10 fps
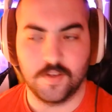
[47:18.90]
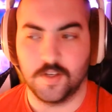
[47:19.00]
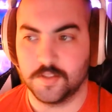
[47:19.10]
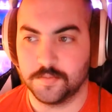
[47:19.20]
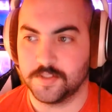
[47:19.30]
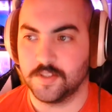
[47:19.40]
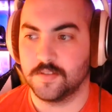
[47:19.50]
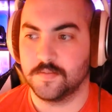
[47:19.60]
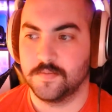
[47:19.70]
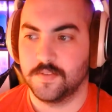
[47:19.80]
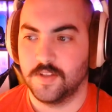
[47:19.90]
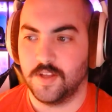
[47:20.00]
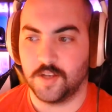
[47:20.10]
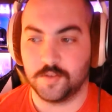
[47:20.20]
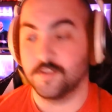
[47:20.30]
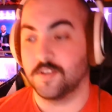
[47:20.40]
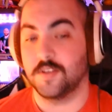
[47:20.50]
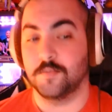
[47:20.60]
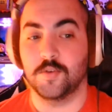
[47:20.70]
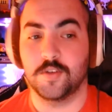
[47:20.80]
100%. I couldn't
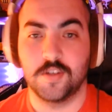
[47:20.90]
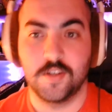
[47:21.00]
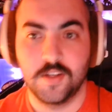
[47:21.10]
agree more.